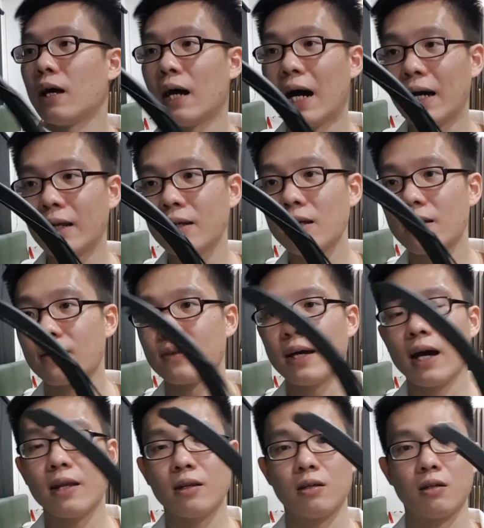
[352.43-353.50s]
Other than
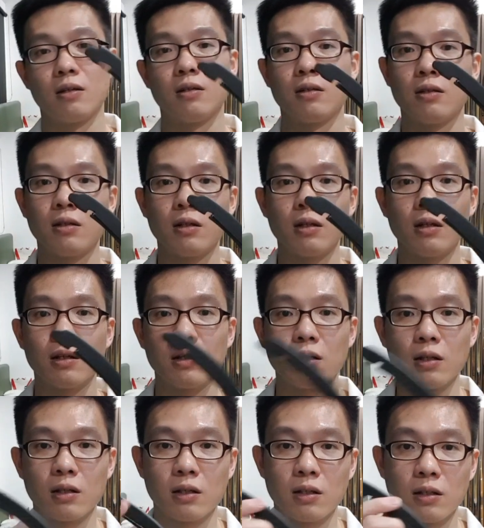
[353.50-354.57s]
that,
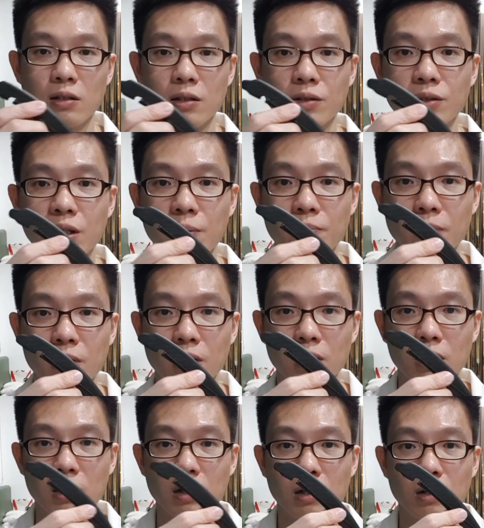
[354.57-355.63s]
the tip
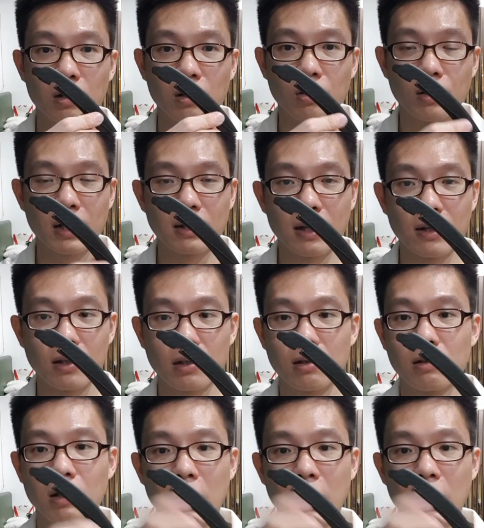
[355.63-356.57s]
look identical.